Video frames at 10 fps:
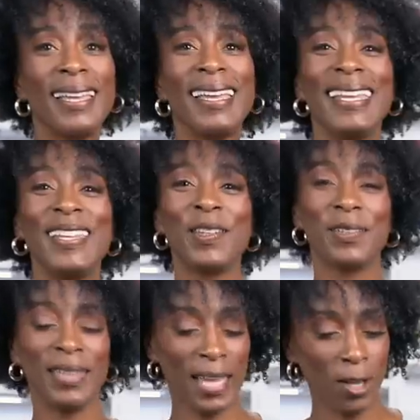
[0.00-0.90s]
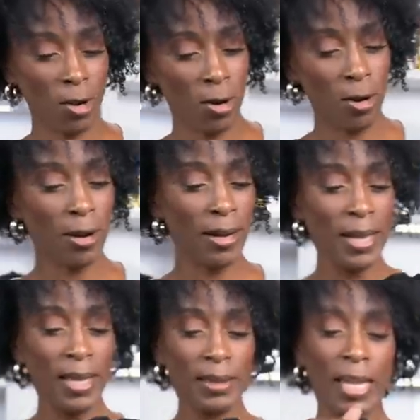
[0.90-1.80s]
And here they are.
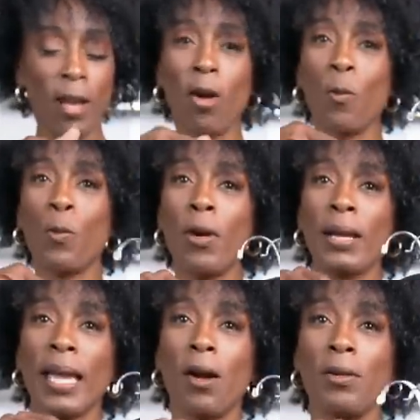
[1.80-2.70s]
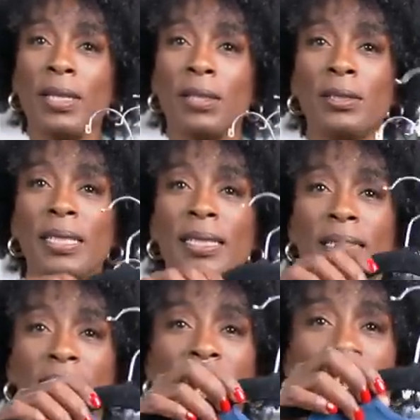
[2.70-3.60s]
They are workout gear. Look at this.